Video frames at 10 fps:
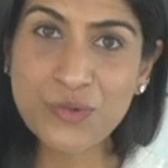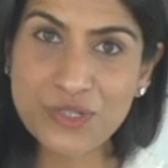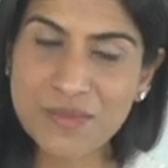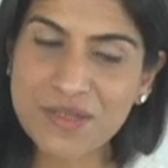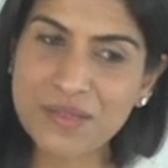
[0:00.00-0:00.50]

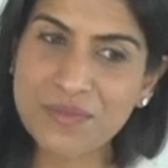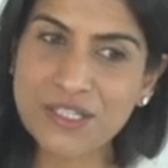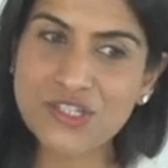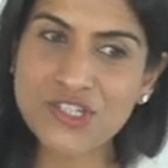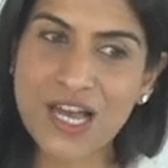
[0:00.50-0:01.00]
posed to be the
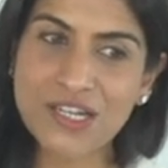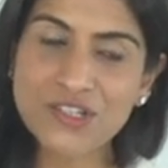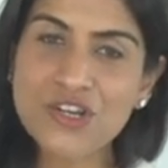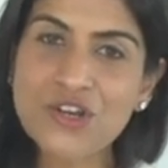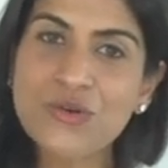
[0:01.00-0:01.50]
biggest
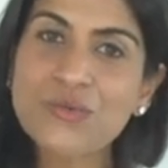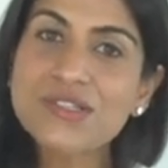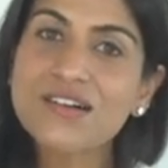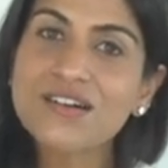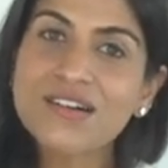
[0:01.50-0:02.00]
challenge
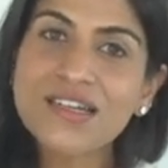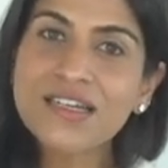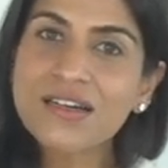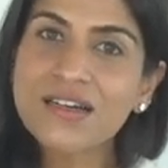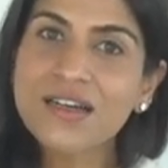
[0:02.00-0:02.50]
was
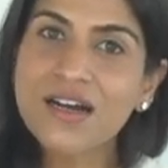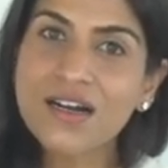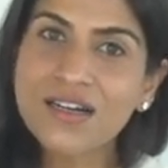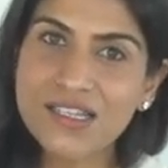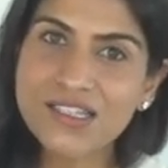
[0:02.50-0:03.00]
earning
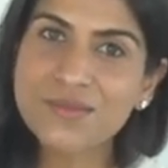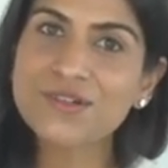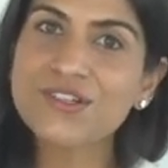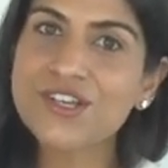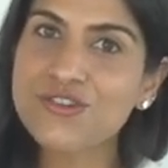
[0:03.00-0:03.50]
a
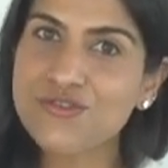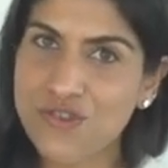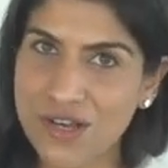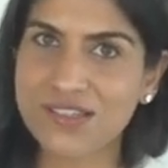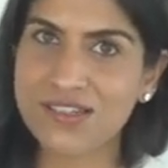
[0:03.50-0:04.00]
customer's
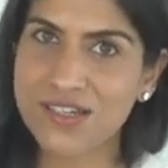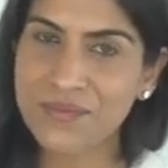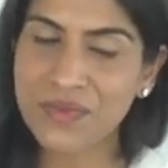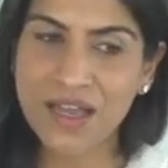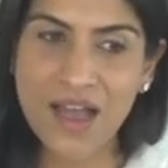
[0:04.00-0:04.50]
trust.
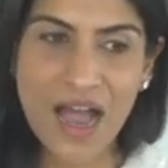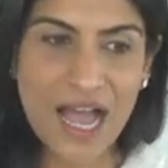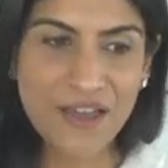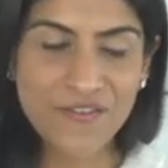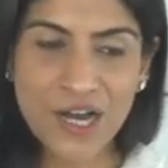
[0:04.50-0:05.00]

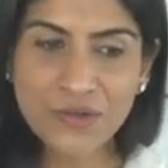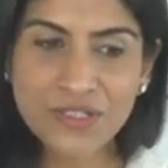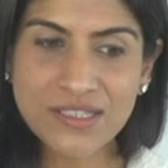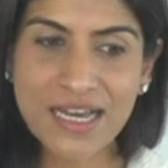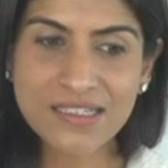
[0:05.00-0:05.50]
I
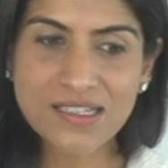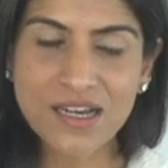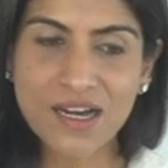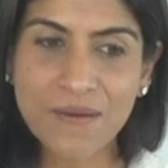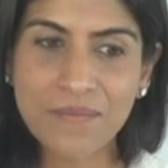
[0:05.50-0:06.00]
found that
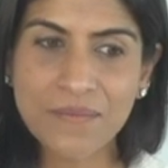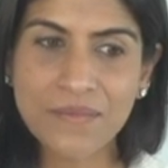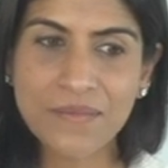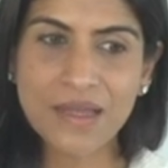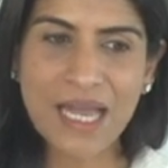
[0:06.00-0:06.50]

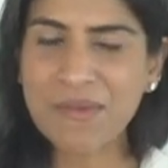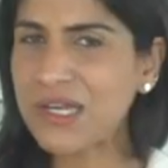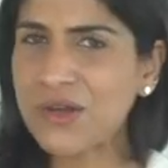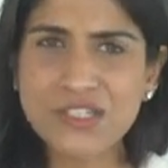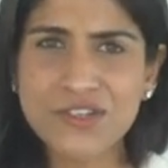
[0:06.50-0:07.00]
um, I
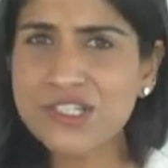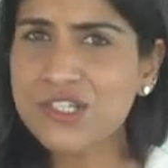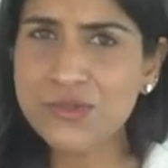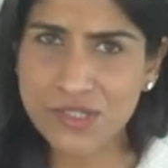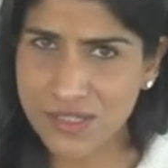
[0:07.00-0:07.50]
made lots of
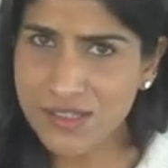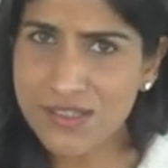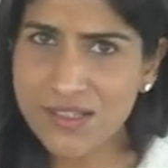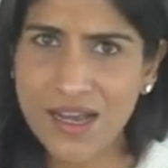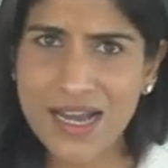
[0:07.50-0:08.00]

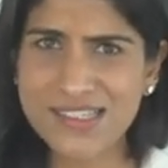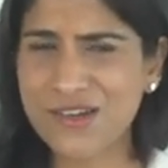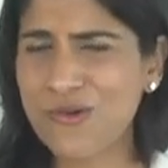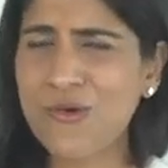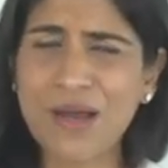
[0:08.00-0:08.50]
excuses. I
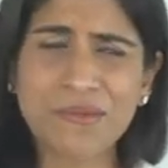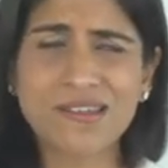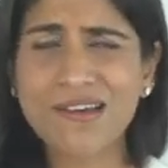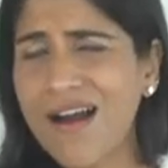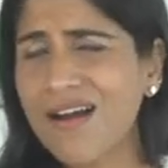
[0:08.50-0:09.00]
said, oh,
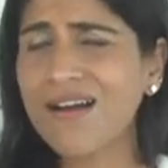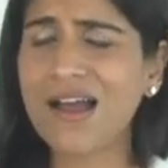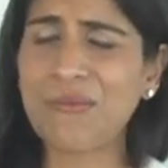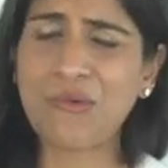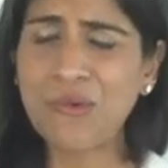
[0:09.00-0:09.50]
I'm young,
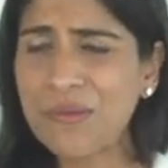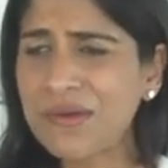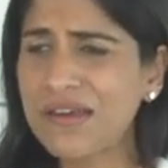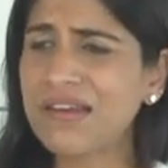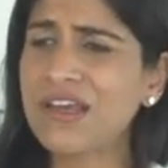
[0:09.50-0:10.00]
I'm a
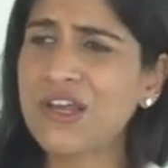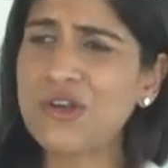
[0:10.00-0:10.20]
woman,